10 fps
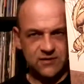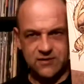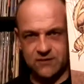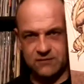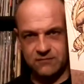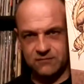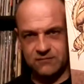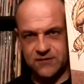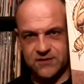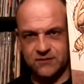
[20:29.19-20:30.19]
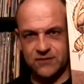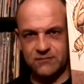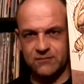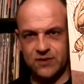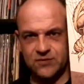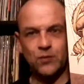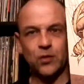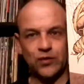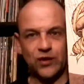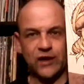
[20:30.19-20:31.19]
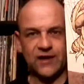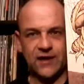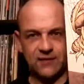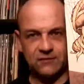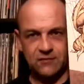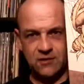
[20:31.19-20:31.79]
to tell you much more than I can,